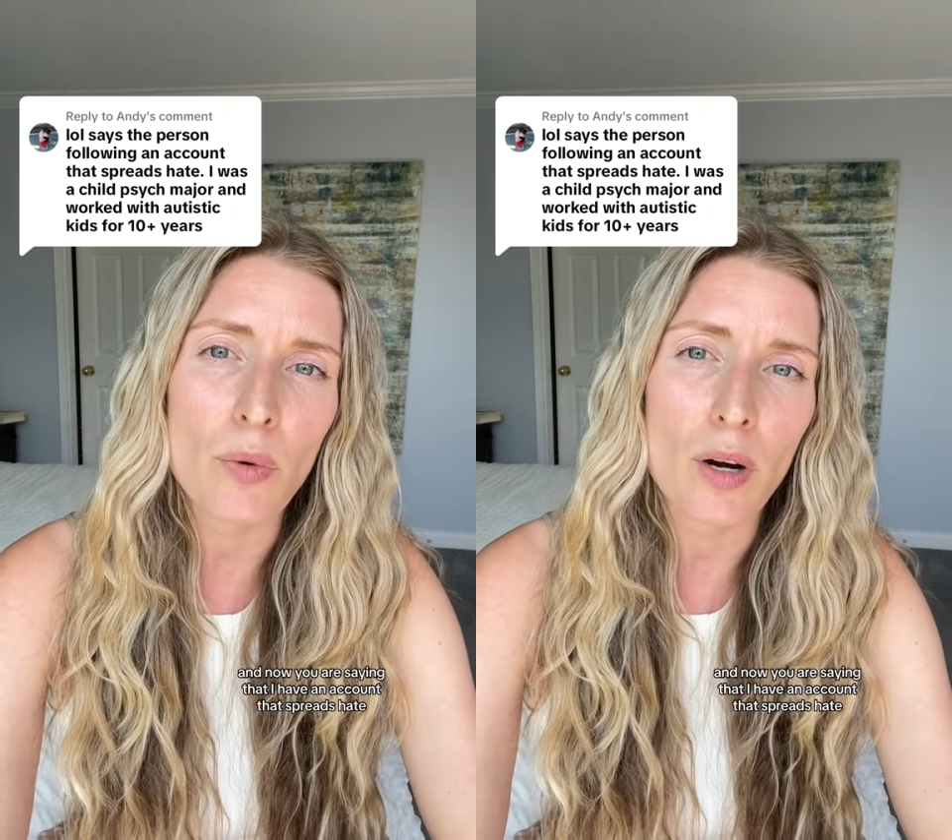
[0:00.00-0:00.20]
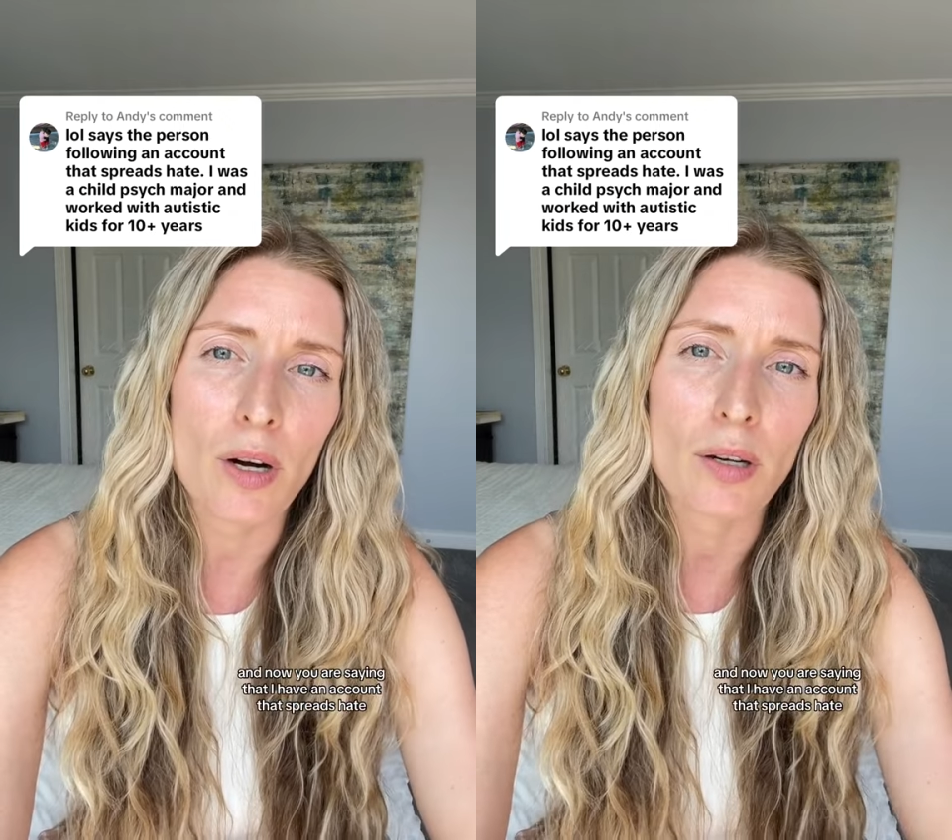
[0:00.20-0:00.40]

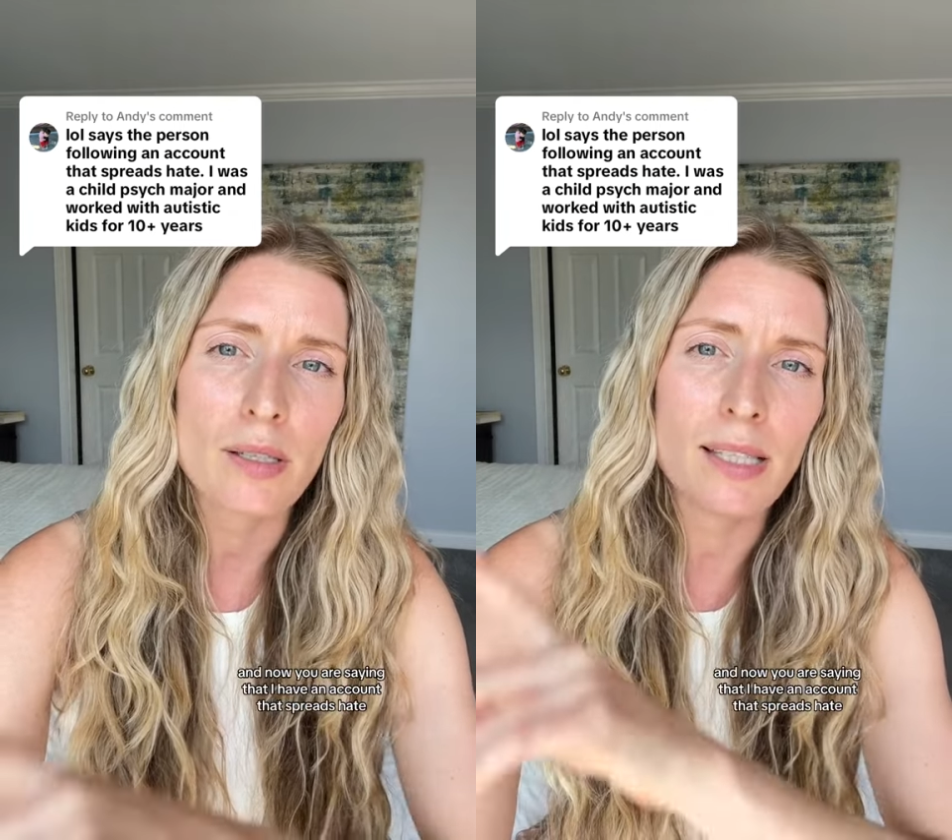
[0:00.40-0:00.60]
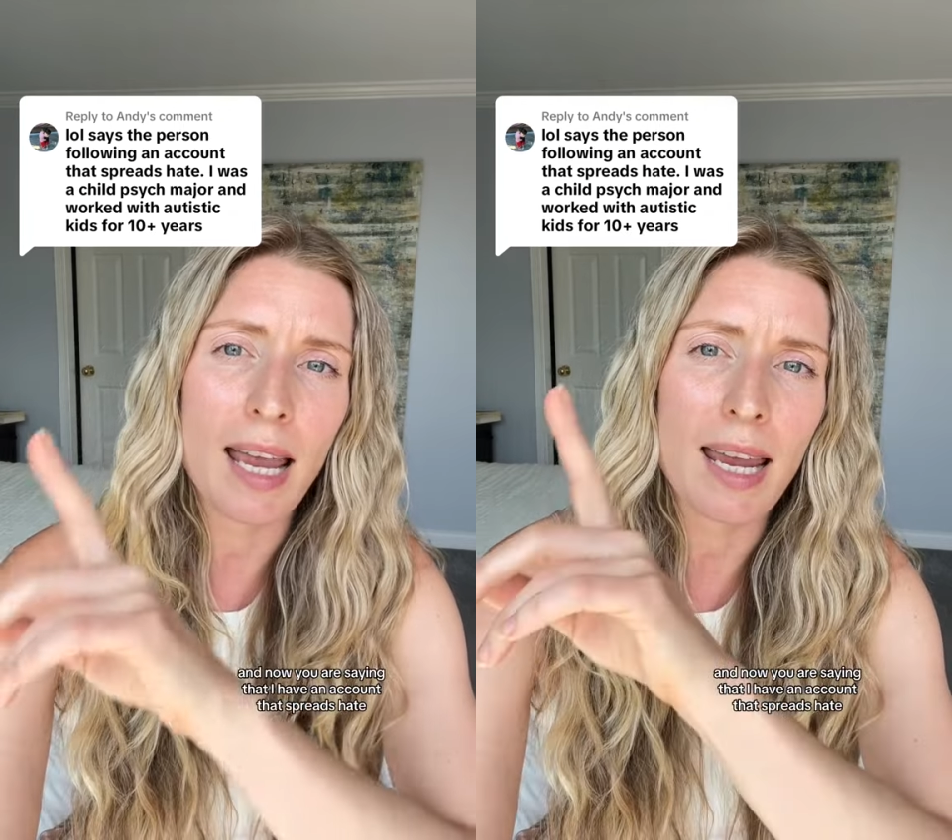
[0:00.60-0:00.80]
are
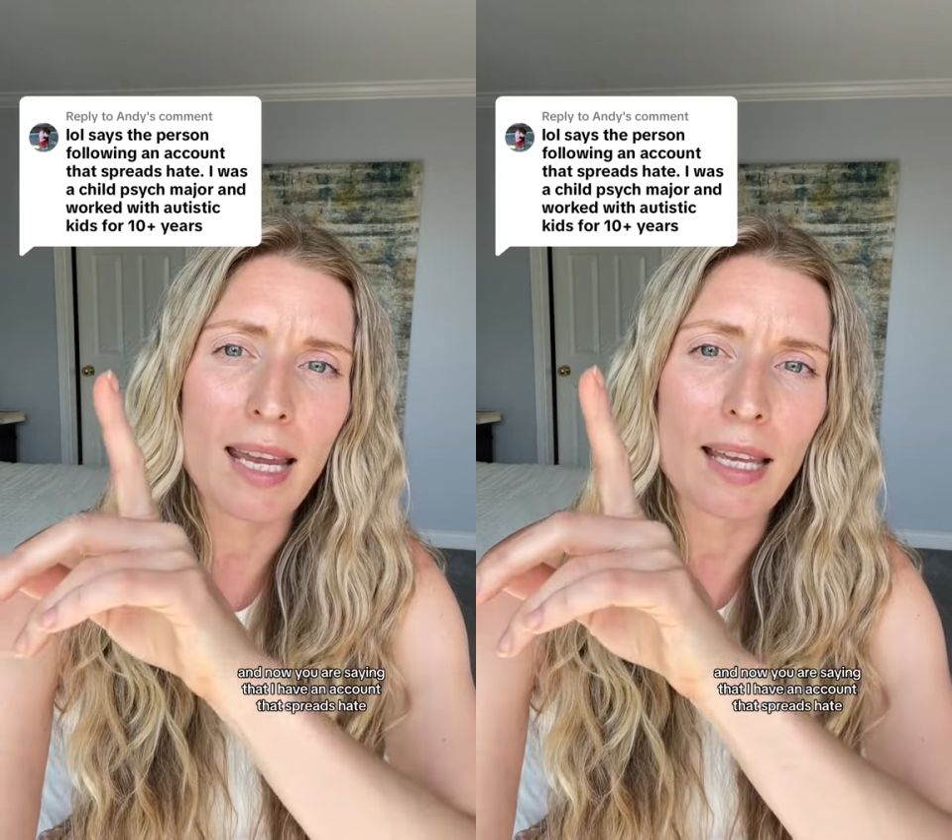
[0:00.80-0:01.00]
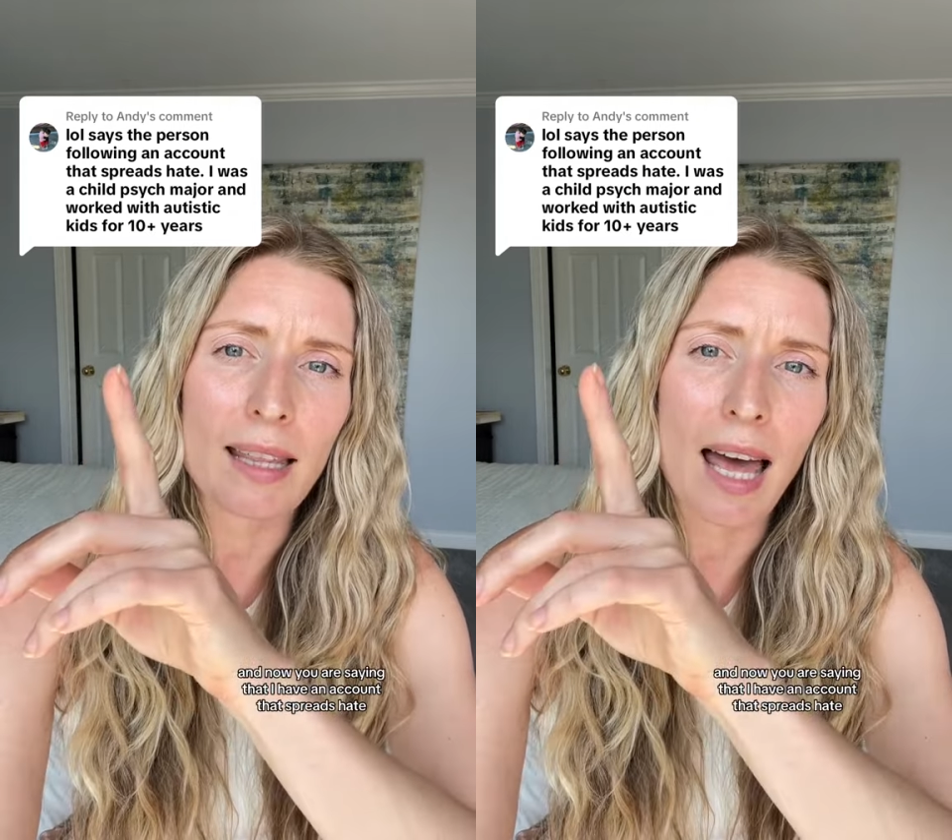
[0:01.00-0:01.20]

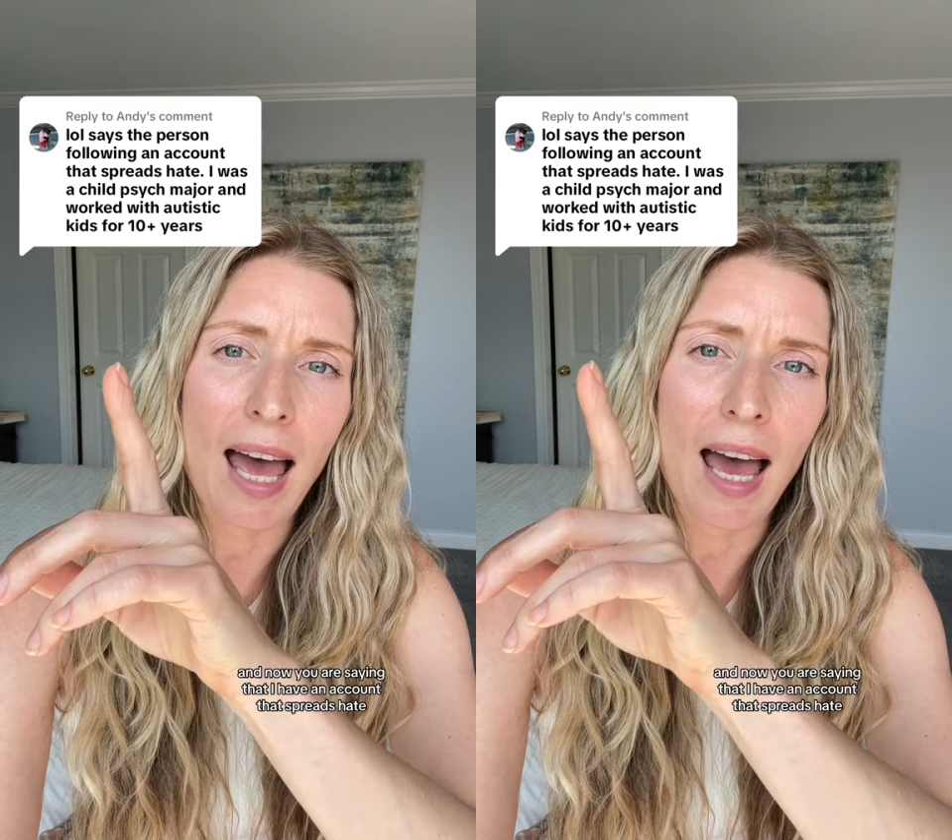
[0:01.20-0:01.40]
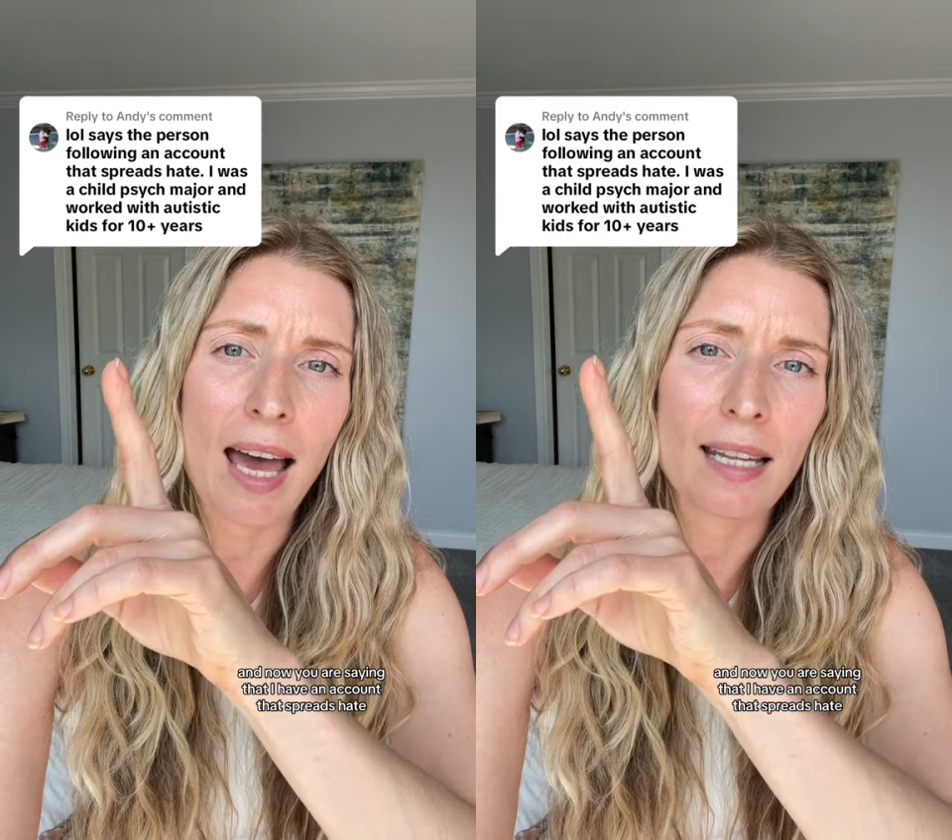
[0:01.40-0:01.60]
saying
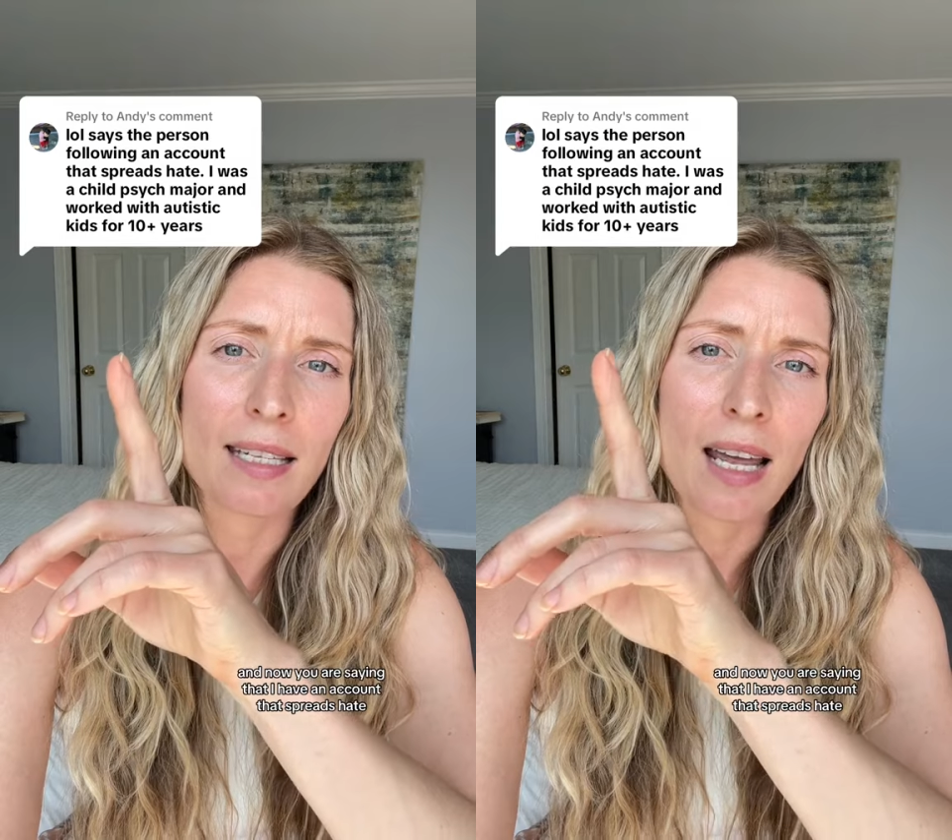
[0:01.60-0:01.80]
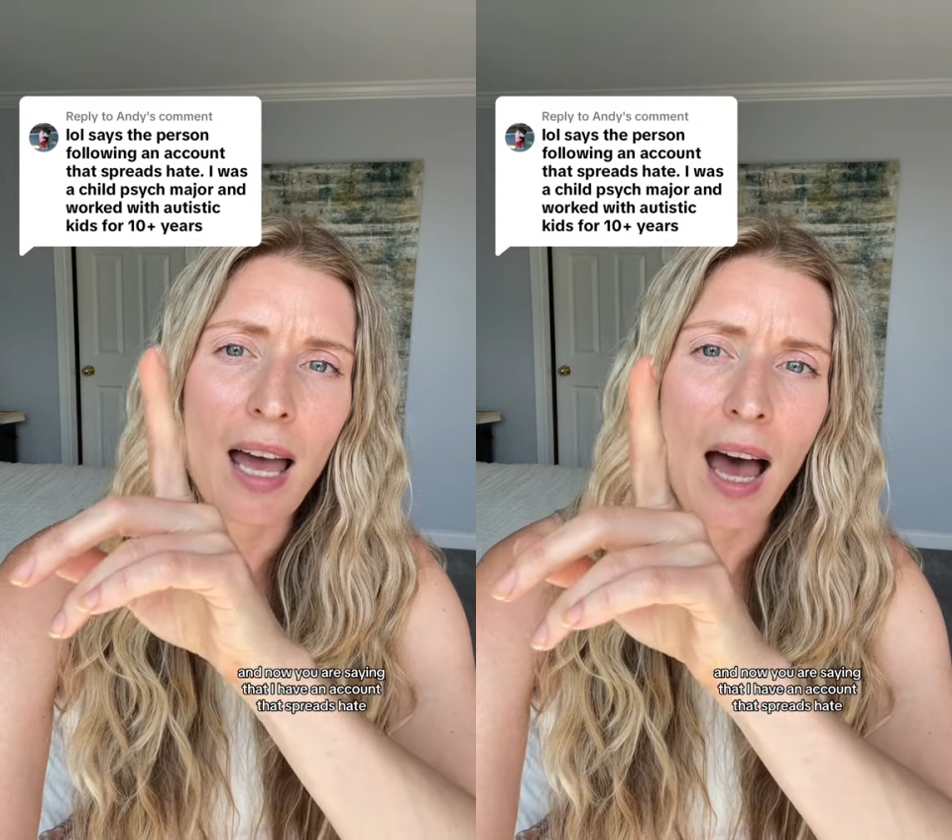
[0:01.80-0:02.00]
that